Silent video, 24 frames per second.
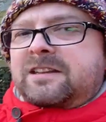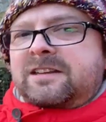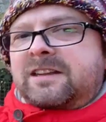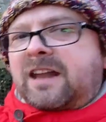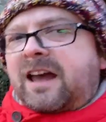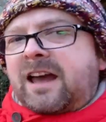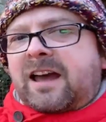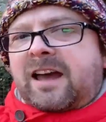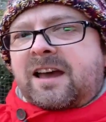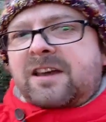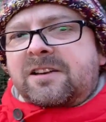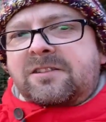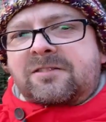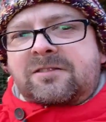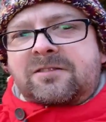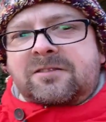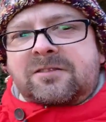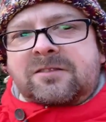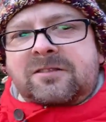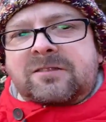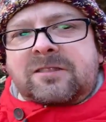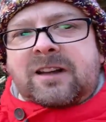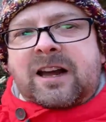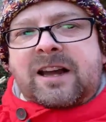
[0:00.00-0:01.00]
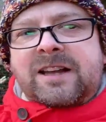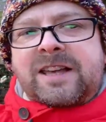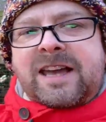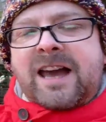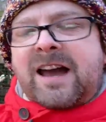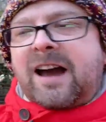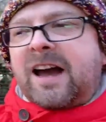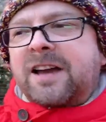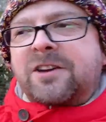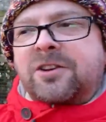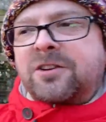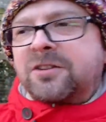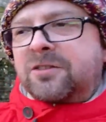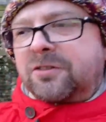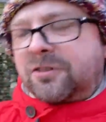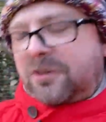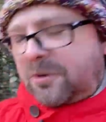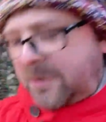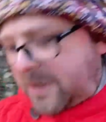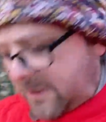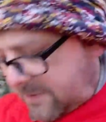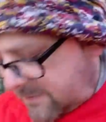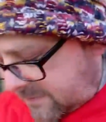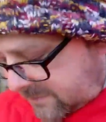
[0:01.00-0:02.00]
I couldn't
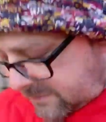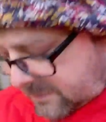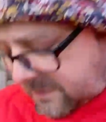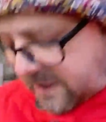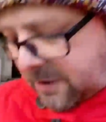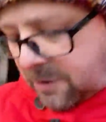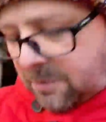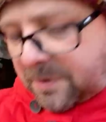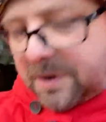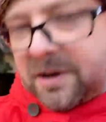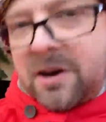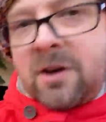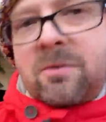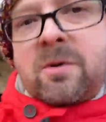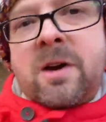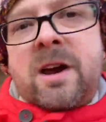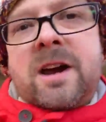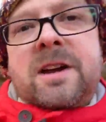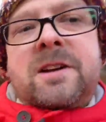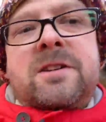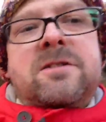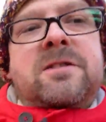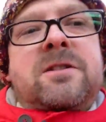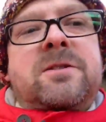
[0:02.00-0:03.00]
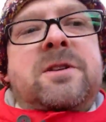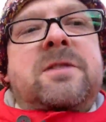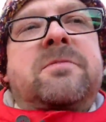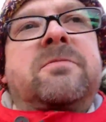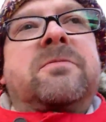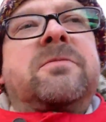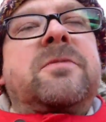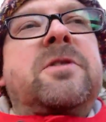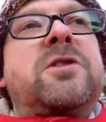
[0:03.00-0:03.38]
do it. There would be no way I could do it.